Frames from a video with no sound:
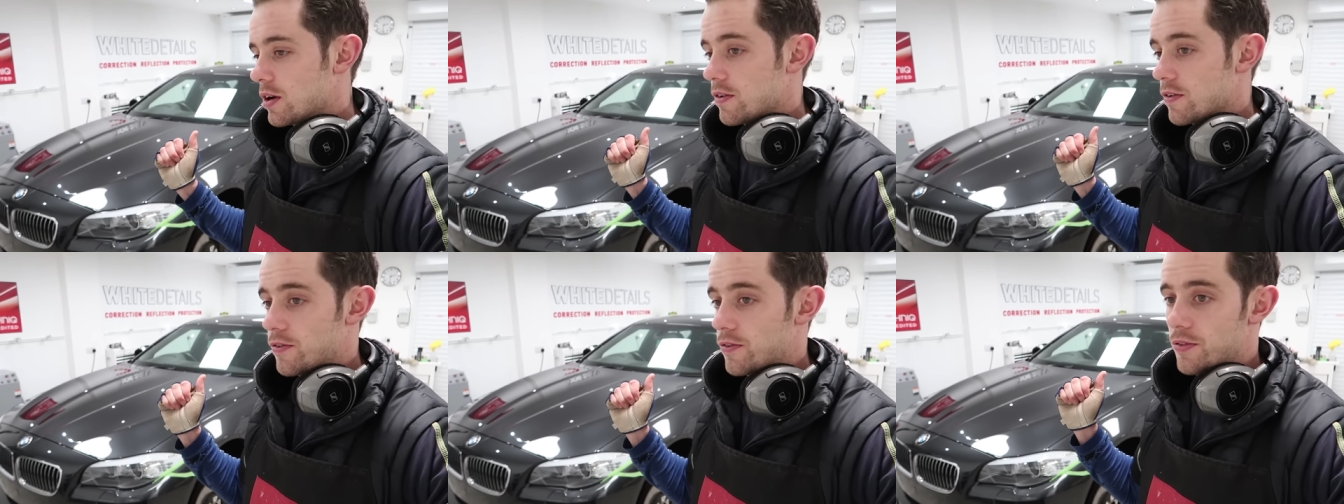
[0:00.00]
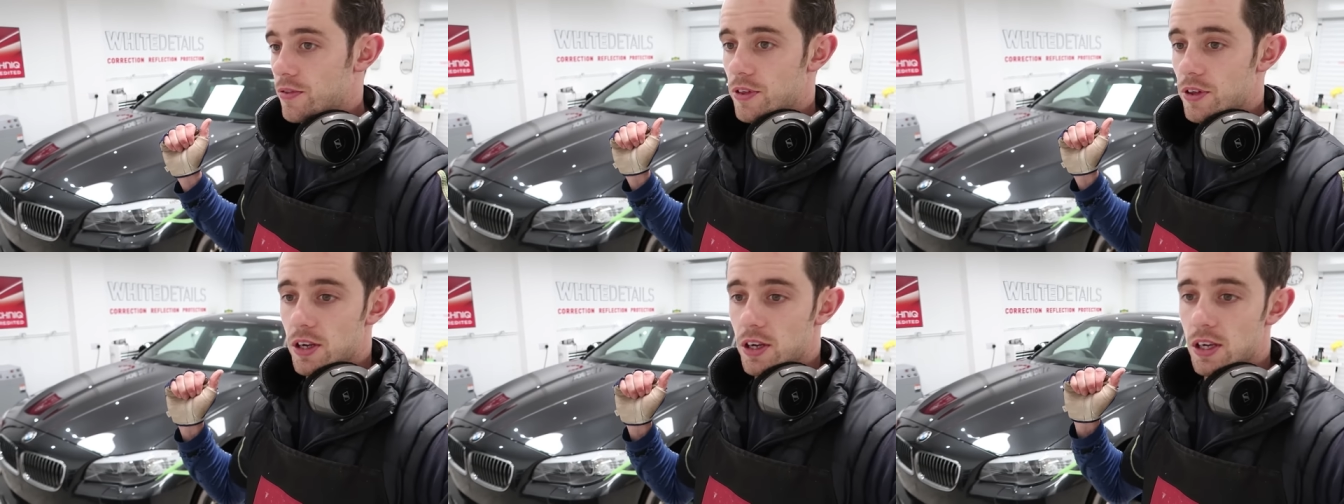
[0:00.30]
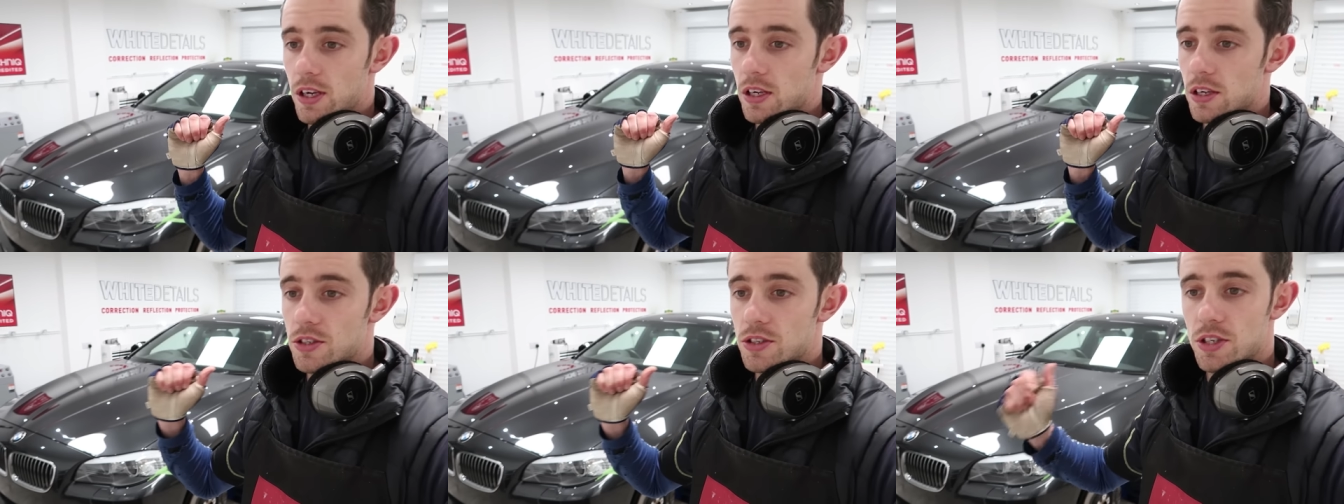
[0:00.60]
with
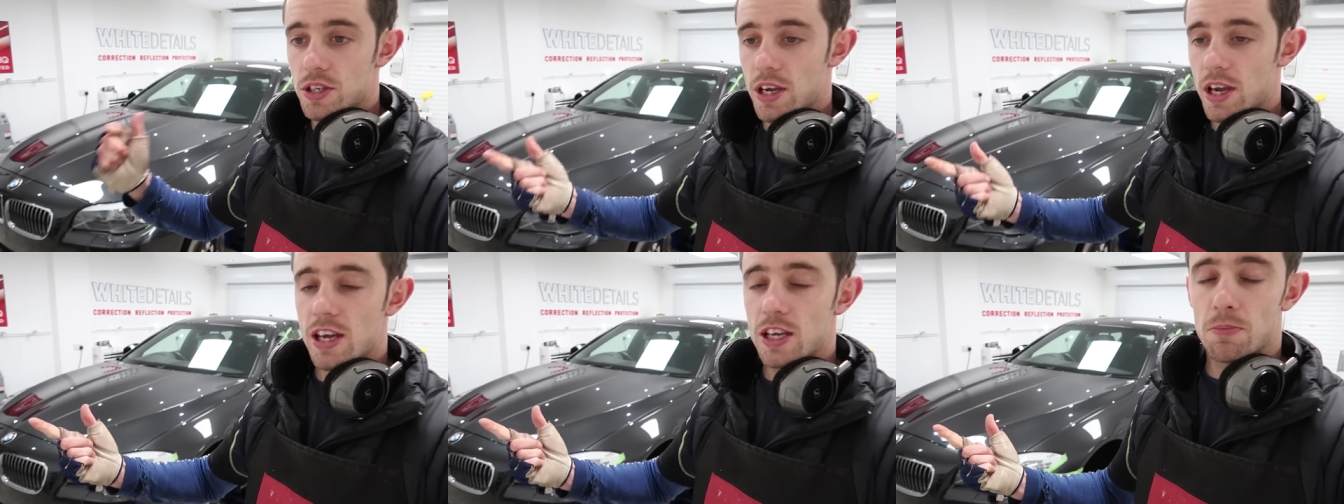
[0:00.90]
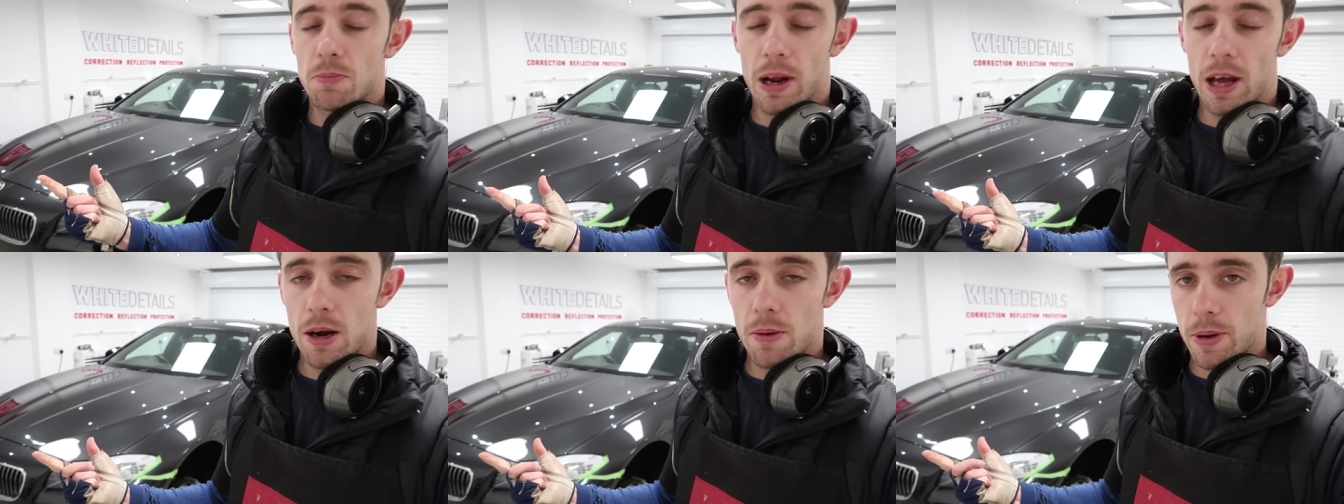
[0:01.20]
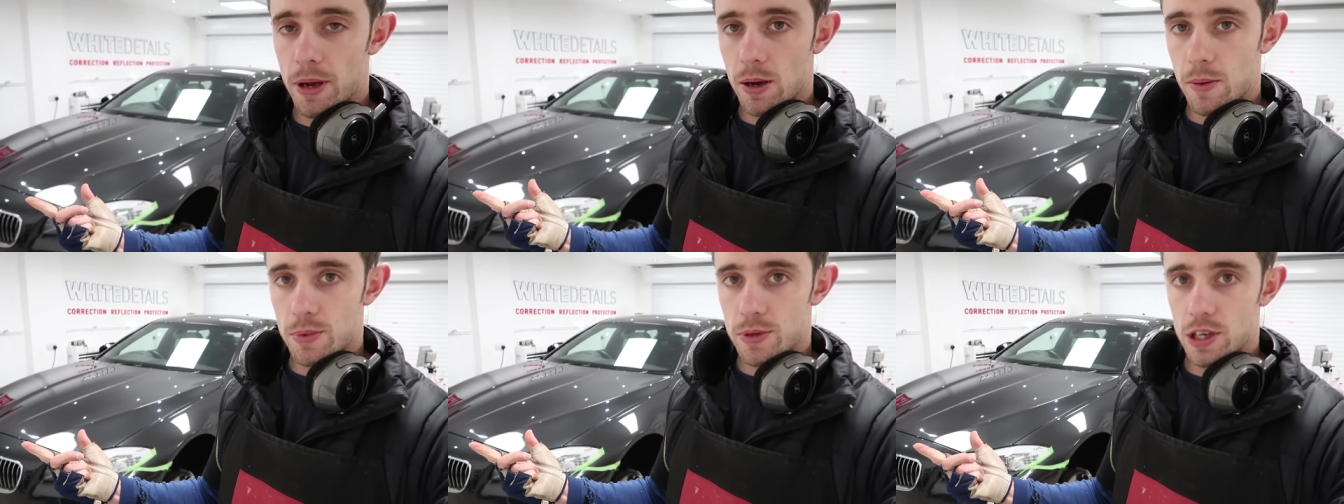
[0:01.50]
the CS
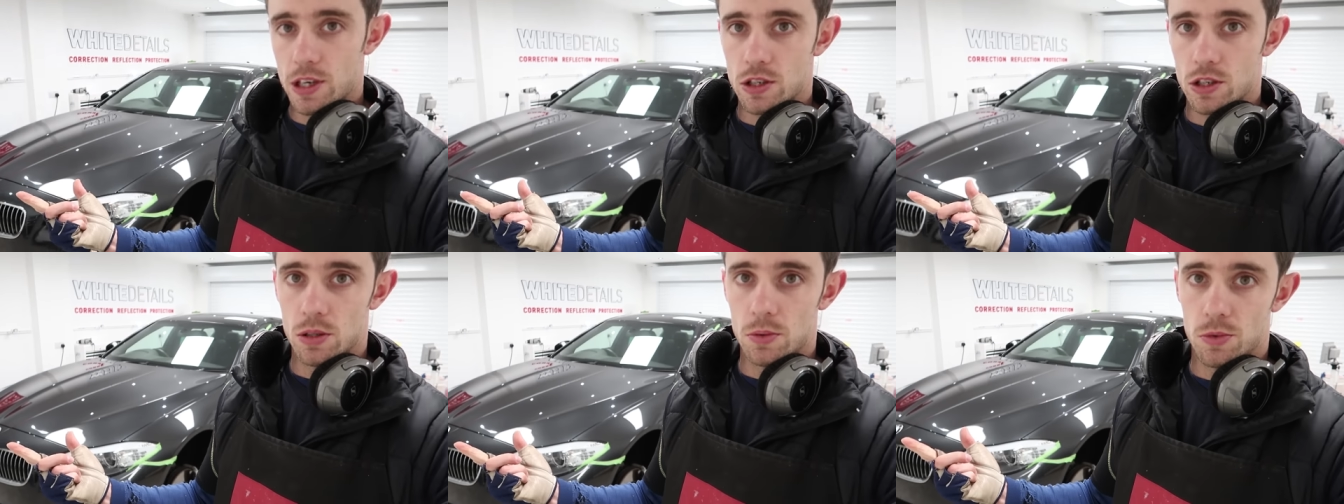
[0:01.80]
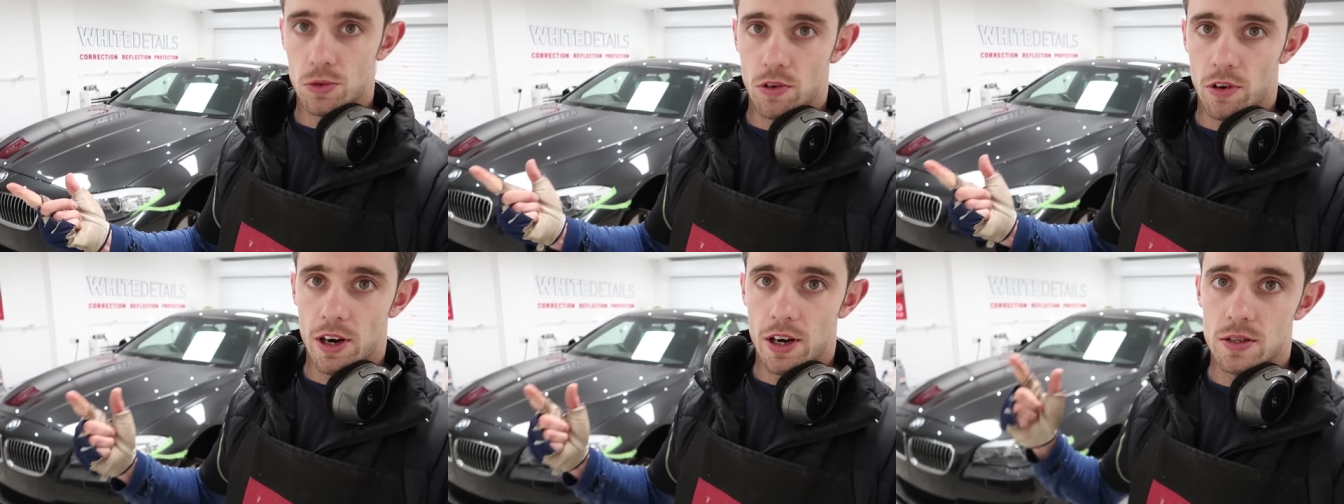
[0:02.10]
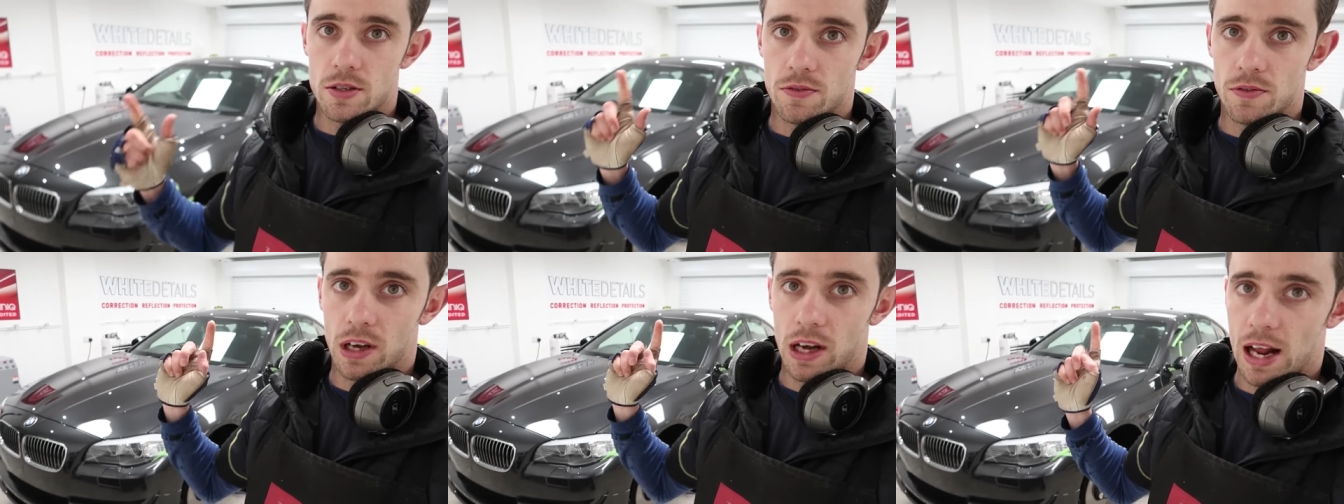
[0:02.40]
Black paint protection
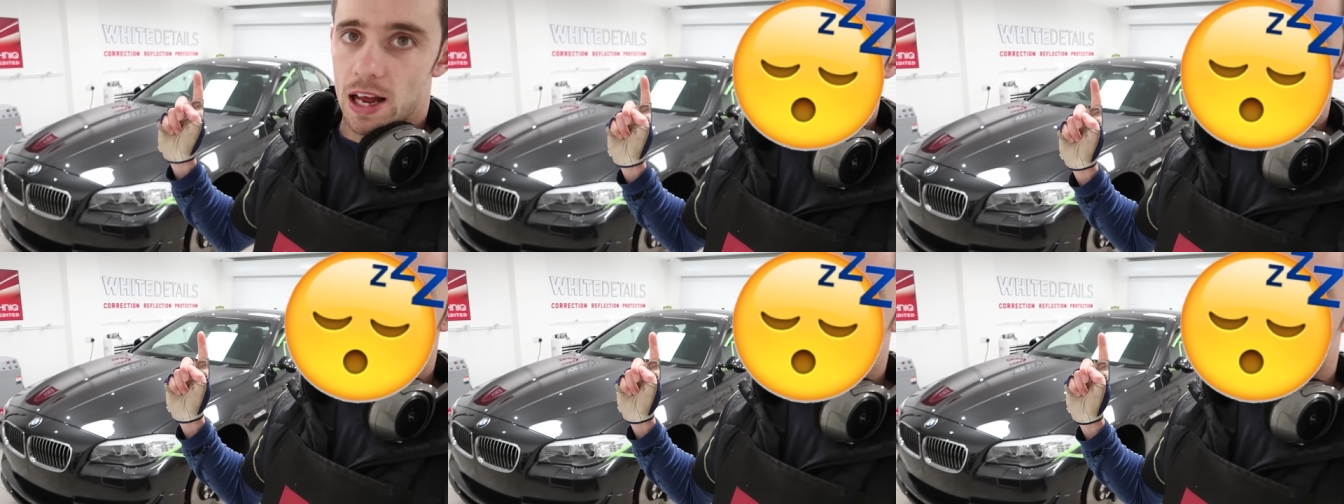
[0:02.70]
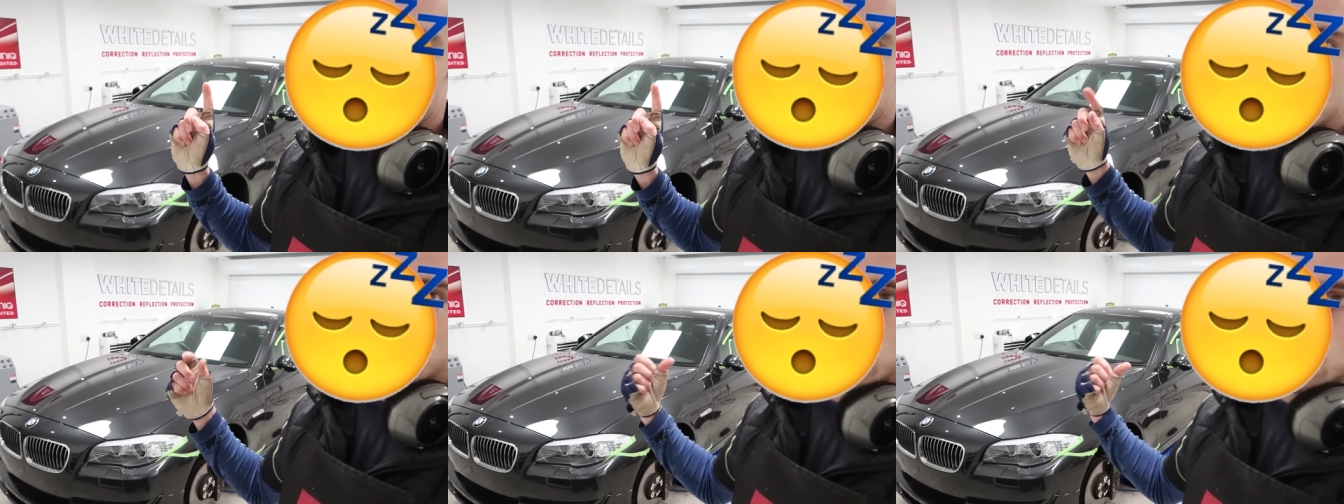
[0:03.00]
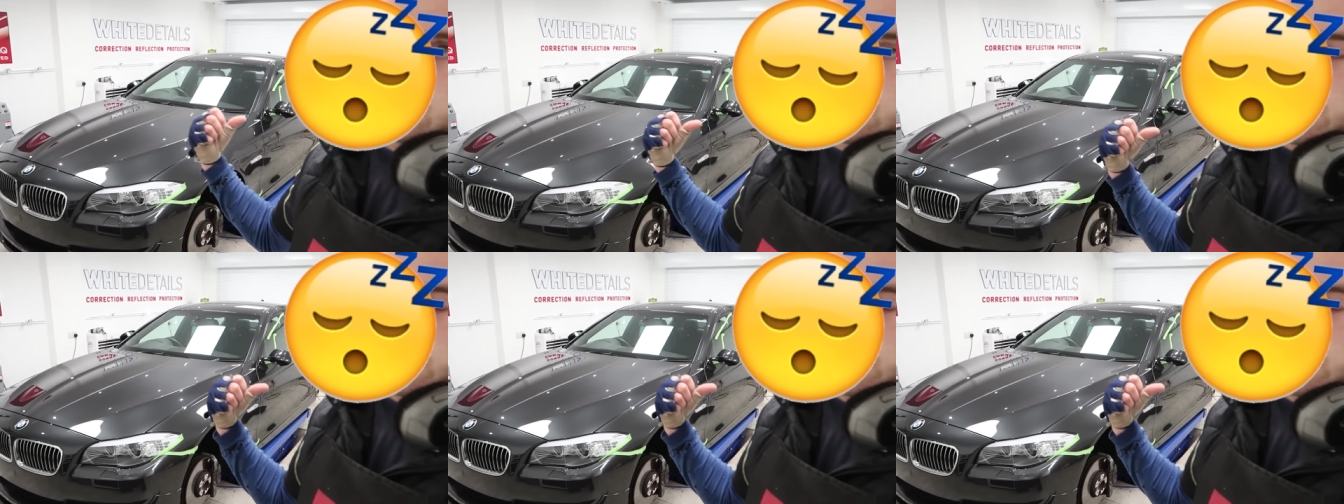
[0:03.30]
upgrades of glass coating.